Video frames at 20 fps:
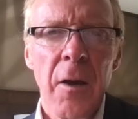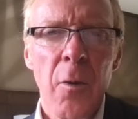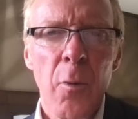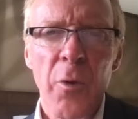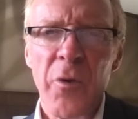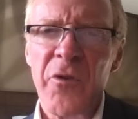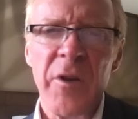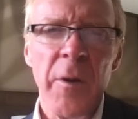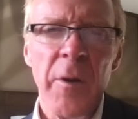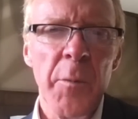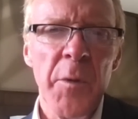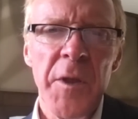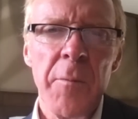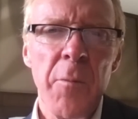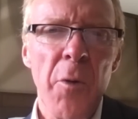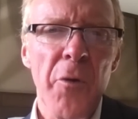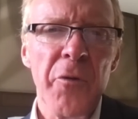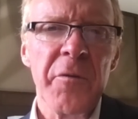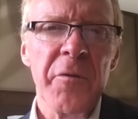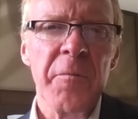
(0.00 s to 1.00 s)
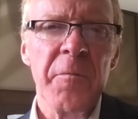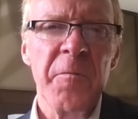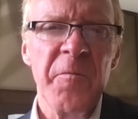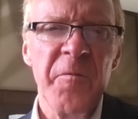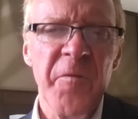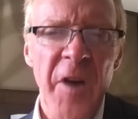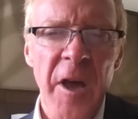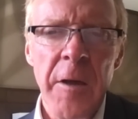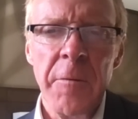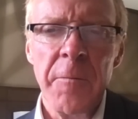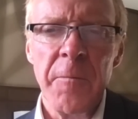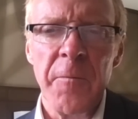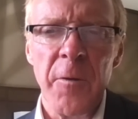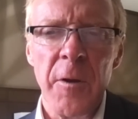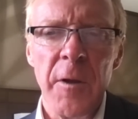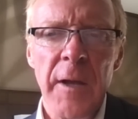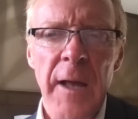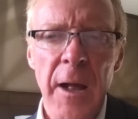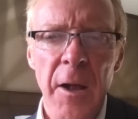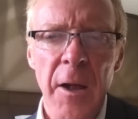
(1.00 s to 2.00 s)
were some of the most
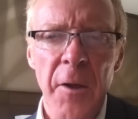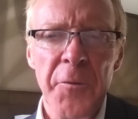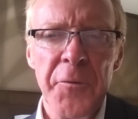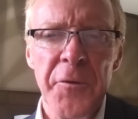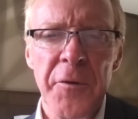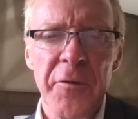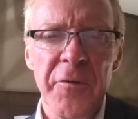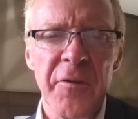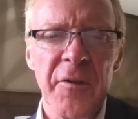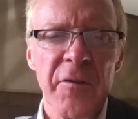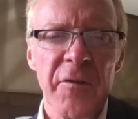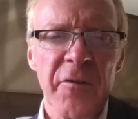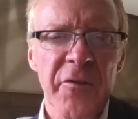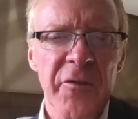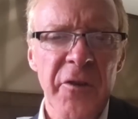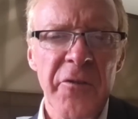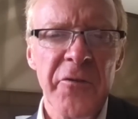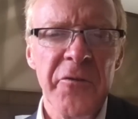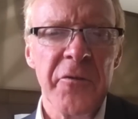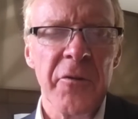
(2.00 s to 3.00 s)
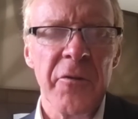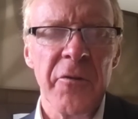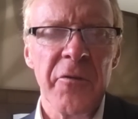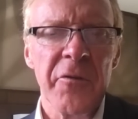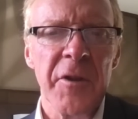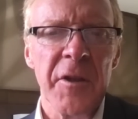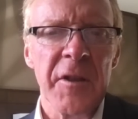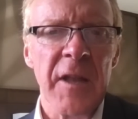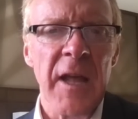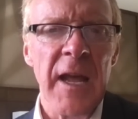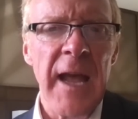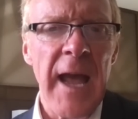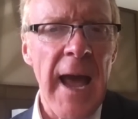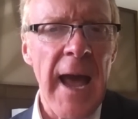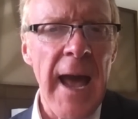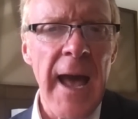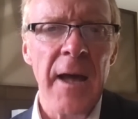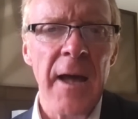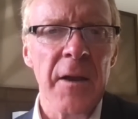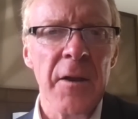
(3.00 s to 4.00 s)
faithful elders and sisters that they
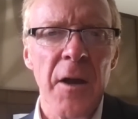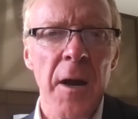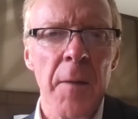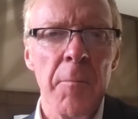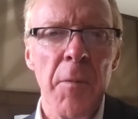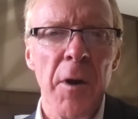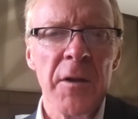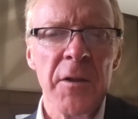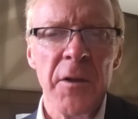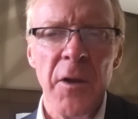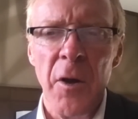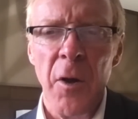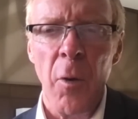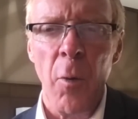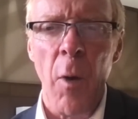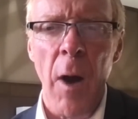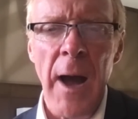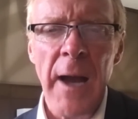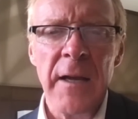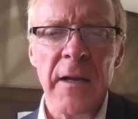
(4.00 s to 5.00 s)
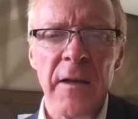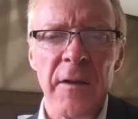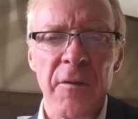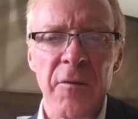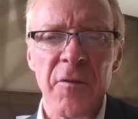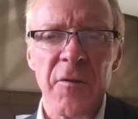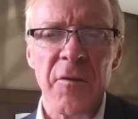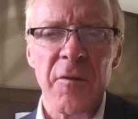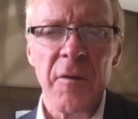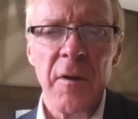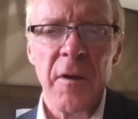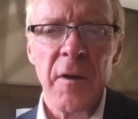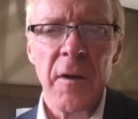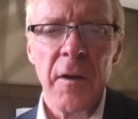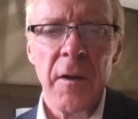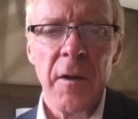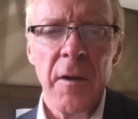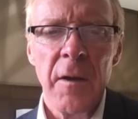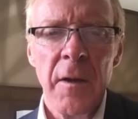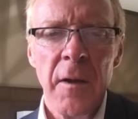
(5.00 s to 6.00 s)
had among the Hawaiians.
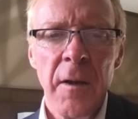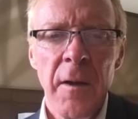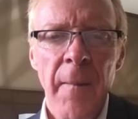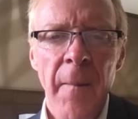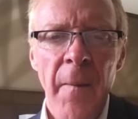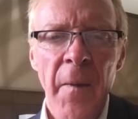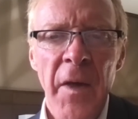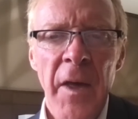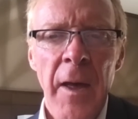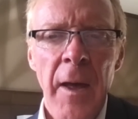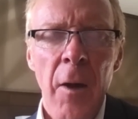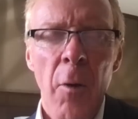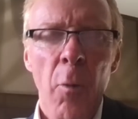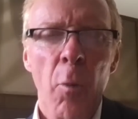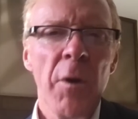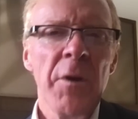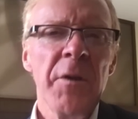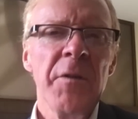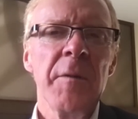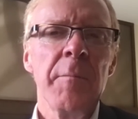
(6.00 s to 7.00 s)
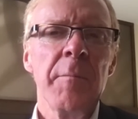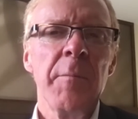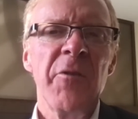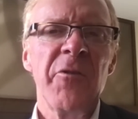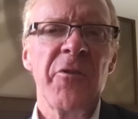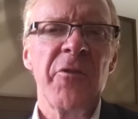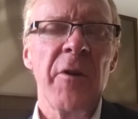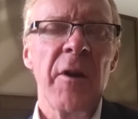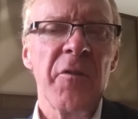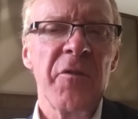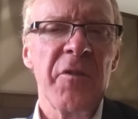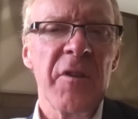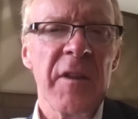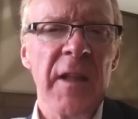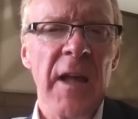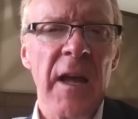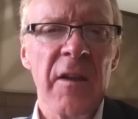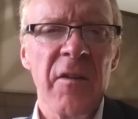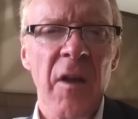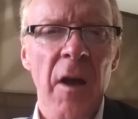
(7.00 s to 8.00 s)
One of the missionaries at
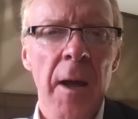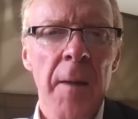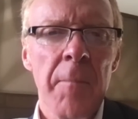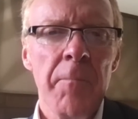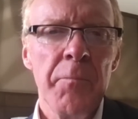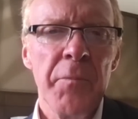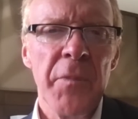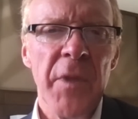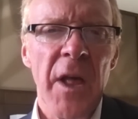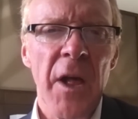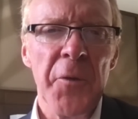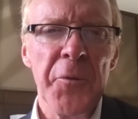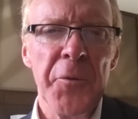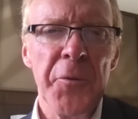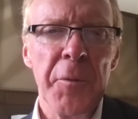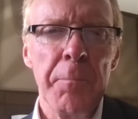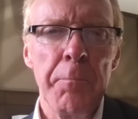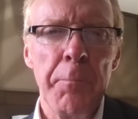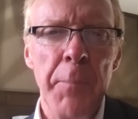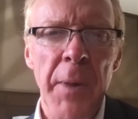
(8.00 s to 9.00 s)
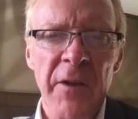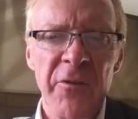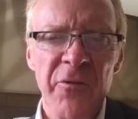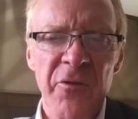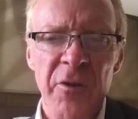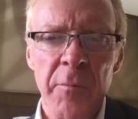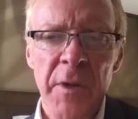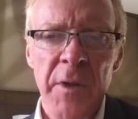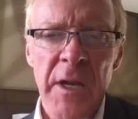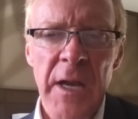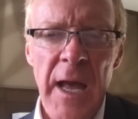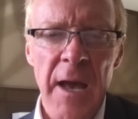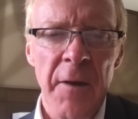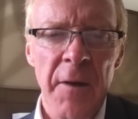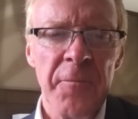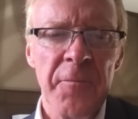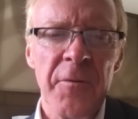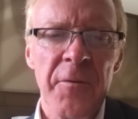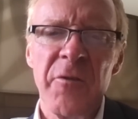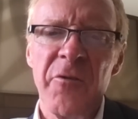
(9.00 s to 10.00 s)
that time, Elder Benjamin
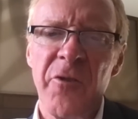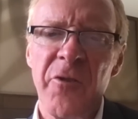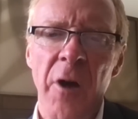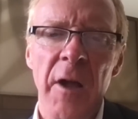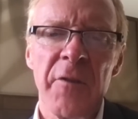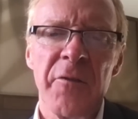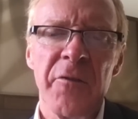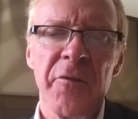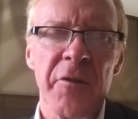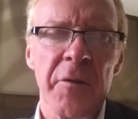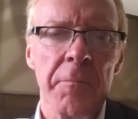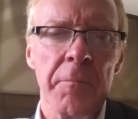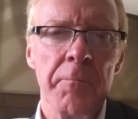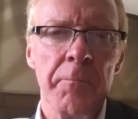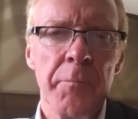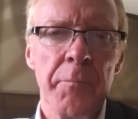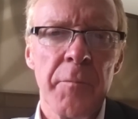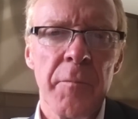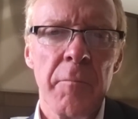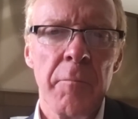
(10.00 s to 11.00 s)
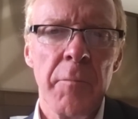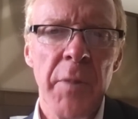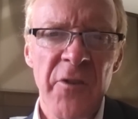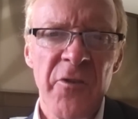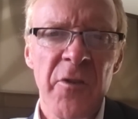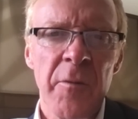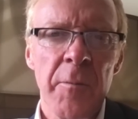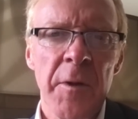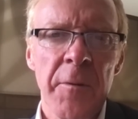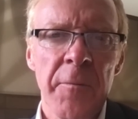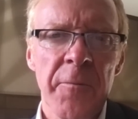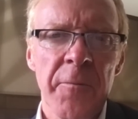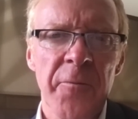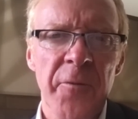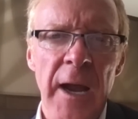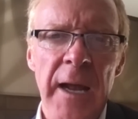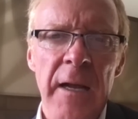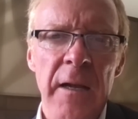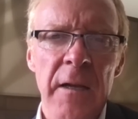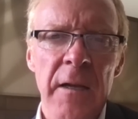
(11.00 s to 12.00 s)
F. Johnson, Benjamin
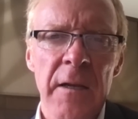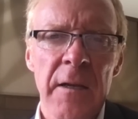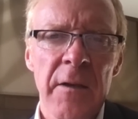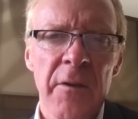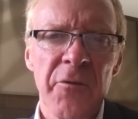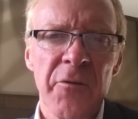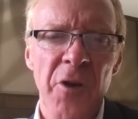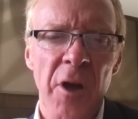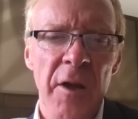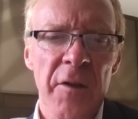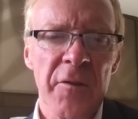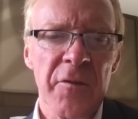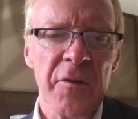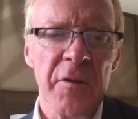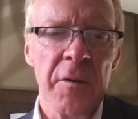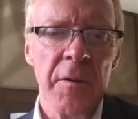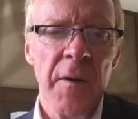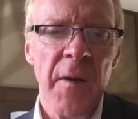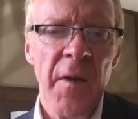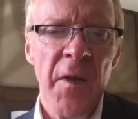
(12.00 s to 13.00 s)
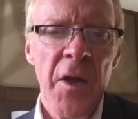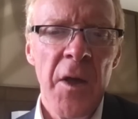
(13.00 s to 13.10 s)
Franklin Johnson,